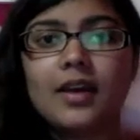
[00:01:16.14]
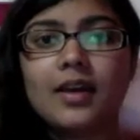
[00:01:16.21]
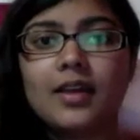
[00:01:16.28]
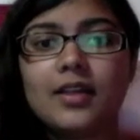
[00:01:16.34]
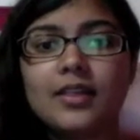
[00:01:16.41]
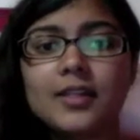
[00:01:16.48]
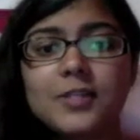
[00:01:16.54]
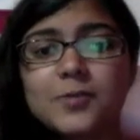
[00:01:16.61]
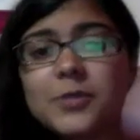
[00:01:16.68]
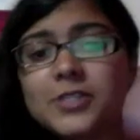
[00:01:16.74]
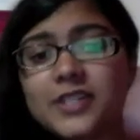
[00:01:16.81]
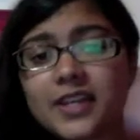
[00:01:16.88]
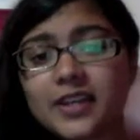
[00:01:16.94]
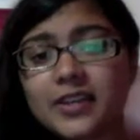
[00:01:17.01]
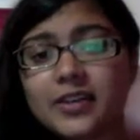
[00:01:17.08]
This
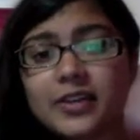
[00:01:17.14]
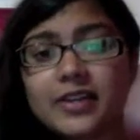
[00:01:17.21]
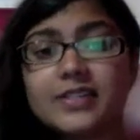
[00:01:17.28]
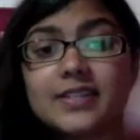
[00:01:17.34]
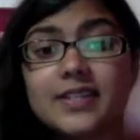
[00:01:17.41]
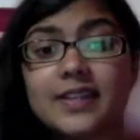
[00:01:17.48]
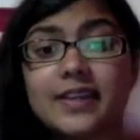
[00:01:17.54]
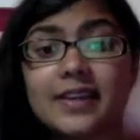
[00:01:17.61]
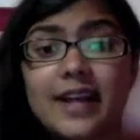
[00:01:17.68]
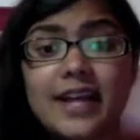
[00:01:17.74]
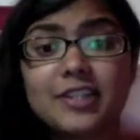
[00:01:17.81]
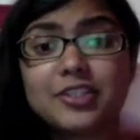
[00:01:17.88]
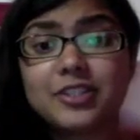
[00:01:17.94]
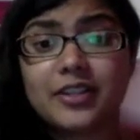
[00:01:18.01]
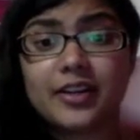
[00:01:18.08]
particular incident
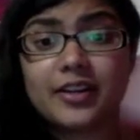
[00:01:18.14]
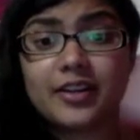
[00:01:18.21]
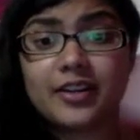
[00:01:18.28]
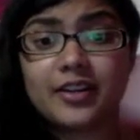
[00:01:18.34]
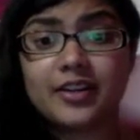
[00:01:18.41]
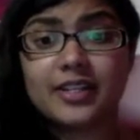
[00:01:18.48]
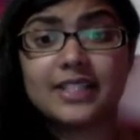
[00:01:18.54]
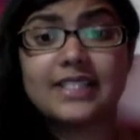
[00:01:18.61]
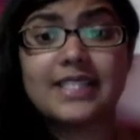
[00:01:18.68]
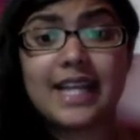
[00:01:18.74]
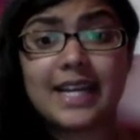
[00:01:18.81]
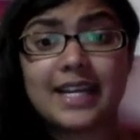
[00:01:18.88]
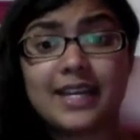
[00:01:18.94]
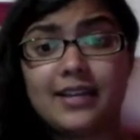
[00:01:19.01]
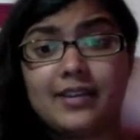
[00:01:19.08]
actually occurred a
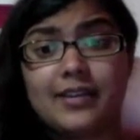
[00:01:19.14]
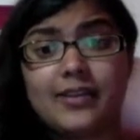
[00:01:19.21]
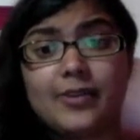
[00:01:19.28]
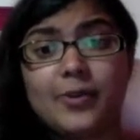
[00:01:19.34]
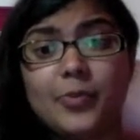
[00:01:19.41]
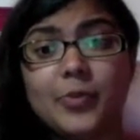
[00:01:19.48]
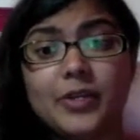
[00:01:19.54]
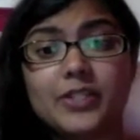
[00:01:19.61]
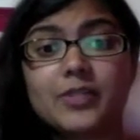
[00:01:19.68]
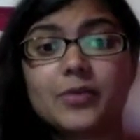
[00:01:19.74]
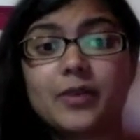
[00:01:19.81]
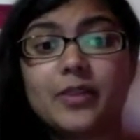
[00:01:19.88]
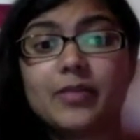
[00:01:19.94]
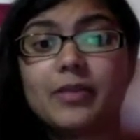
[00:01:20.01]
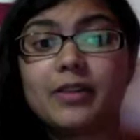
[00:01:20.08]
decade ago, but it's
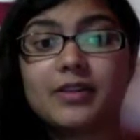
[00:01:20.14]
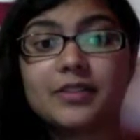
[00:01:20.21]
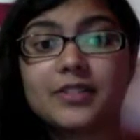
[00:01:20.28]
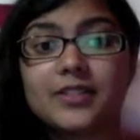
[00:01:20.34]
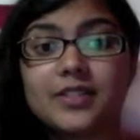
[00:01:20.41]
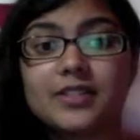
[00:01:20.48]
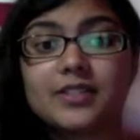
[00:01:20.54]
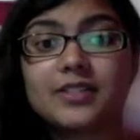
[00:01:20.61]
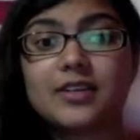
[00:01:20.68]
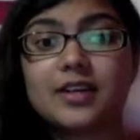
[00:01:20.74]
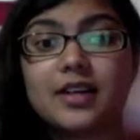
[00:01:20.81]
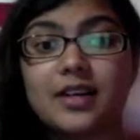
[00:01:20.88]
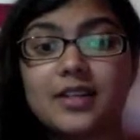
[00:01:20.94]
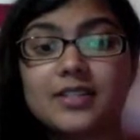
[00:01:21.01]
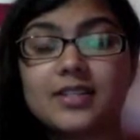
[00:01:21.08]
one that my little sister and
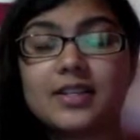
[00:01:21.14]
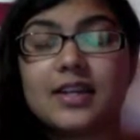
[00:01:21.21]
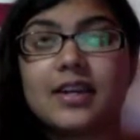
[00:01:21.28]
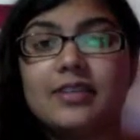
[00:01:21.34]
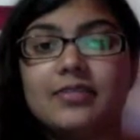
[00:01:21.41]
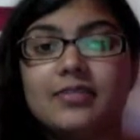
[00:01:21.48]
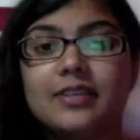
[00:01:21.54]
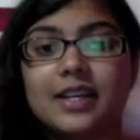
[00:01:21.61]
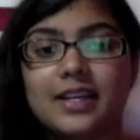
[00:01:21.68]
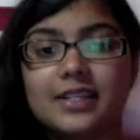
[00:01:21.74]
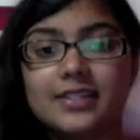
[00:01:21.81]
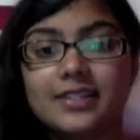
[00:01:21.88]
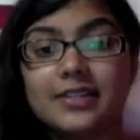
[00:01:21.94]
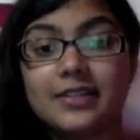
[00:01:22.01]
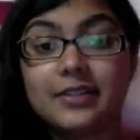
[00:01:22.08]
cousin have yet
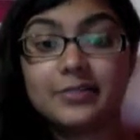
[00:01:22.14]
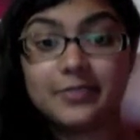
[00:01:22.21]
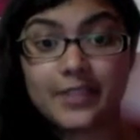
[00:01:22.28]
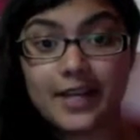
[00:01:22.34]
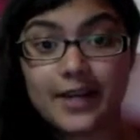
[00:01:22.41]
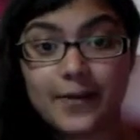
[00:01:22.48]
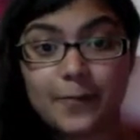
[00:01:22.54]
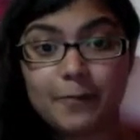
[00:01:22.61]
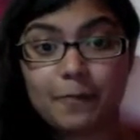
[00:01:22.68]
to live down.